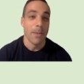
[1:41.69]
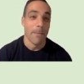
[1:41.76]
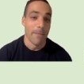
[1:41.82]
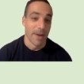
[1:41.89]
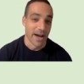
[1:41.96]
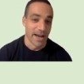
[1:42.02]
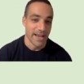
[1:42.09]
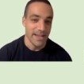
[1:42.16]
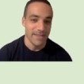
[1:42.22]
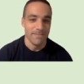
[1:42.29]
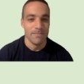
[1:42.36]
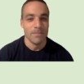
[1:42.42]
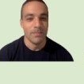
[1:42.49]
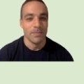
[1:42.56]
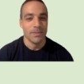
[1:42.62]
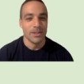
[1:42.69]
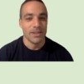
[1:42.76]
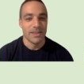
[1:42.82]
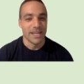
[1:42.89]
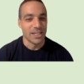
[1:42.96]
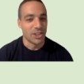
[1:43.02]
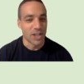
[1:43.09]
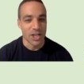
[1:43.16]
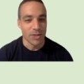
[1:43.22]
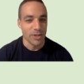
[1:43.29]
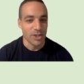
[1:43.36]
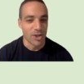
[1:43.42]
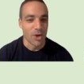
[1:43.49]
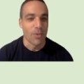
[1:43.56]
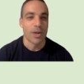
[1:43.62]
but they
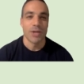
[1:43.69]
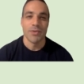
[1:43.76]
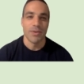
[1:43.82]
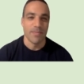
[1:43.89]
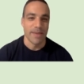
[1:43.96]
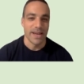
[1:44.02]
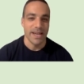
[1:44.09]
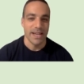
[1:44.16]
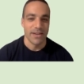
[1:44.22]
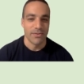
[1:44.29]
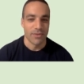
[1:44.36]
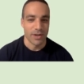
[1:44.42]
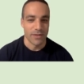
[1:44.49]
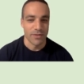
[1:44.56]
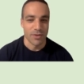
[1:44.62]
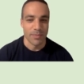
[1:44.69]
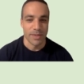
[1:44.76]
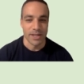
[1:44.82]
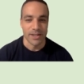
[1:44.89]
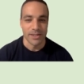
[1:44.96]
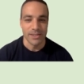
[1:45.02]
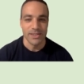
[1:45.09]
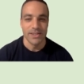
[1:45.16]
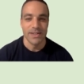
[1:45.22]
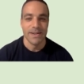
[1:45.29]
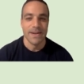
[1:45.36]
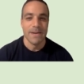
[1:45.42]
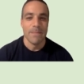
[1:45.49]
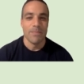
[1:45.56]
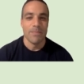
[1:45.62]
generally don't want to admit in front of their peers
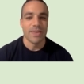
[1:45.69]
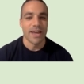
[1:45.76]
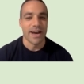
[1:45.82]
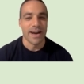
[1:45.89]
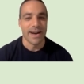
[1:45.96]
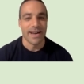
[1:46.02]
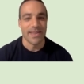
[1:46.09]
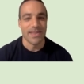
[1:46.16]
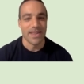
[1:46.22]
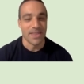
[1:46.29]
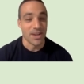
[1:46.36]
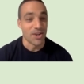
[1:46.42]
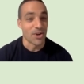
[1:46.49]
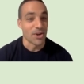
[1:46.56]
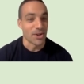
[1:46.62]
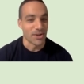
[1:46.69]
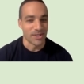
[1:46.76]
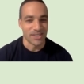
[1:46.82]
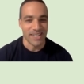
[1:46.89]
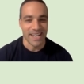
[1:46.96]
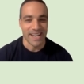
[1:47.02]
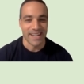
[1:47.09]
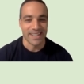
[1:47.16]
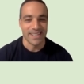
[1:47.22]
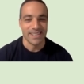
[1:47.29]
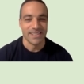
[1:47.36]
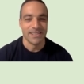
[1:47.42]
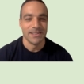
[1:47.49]
uh, that they don't understand.